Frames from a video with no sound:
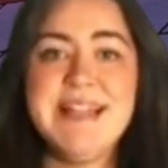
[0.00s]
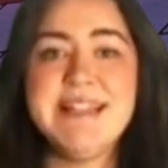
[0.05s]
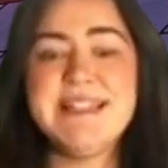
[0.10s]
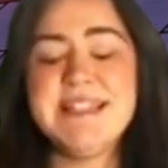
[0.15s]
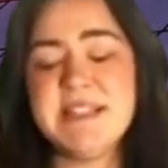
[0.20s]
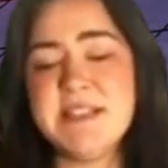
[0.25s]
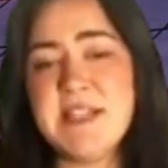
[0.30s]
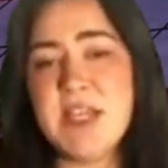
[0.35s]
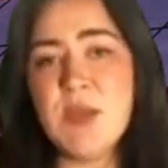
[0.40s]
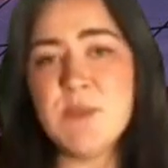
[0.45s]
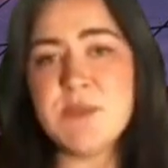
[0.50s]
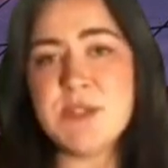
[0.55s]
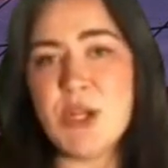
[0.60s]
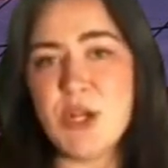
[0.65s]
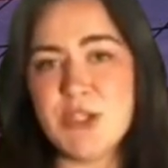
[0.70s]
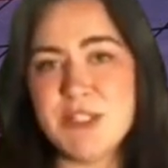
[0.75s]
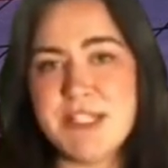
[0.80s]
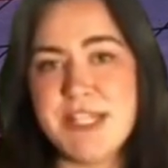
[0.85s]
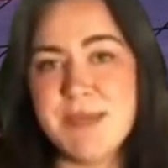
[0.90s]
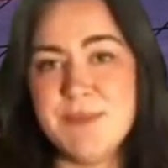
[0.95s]
This helps
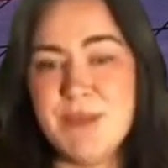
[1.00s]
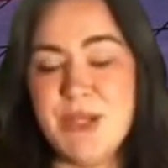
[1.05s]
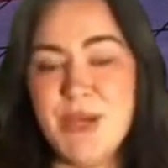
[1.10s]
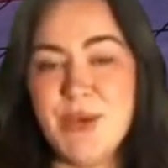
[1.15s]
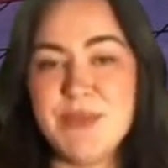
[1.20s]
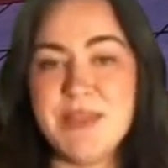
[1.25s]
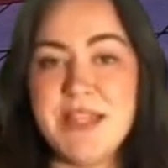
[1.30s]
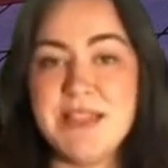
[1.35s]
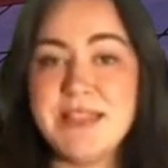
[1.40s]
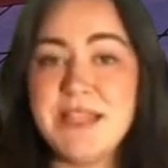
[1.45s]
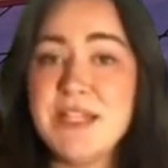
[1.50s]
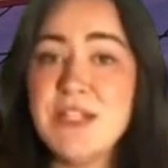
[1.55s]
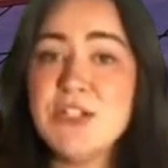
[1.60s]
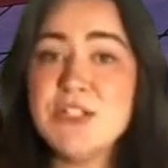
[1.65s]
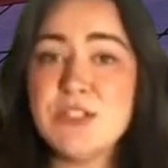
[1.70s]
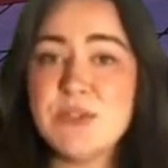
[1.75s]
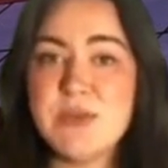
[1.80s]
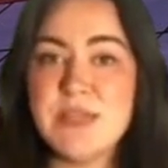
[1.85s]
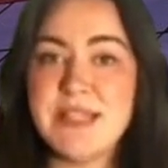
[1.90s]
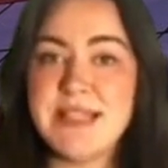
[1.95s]
our team know that they're
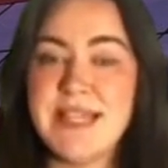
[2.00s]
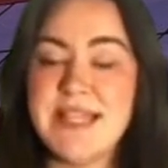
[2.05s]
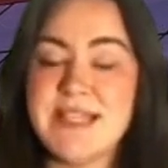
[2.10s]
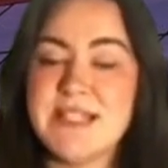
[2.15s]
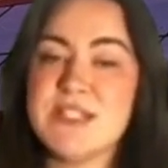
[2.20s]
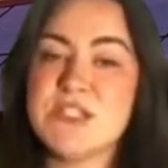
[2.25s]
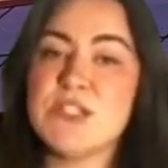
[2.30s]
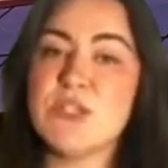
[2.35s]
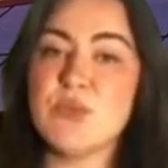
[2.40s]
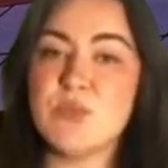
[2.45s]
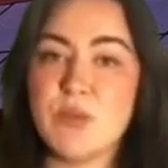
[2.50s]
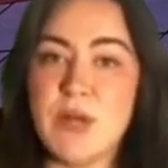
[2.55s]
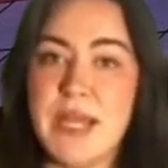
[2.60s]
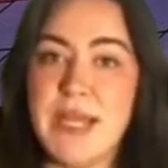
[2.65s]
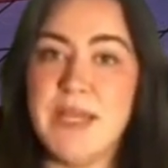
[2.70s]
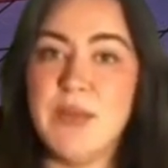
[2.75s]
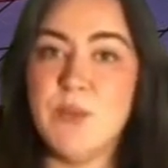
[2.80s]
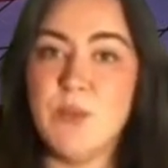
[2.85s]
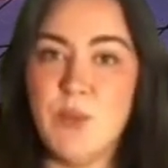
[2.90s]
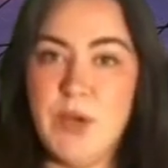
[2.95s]
doing things the
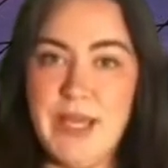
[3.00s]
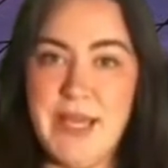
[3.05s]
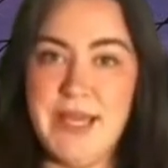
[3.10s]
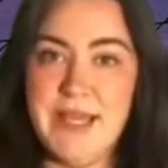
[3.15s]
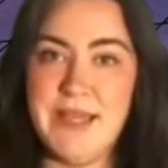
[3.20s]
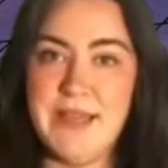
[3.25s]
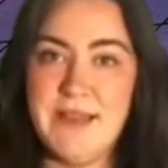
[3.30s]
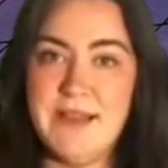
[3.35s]
right way.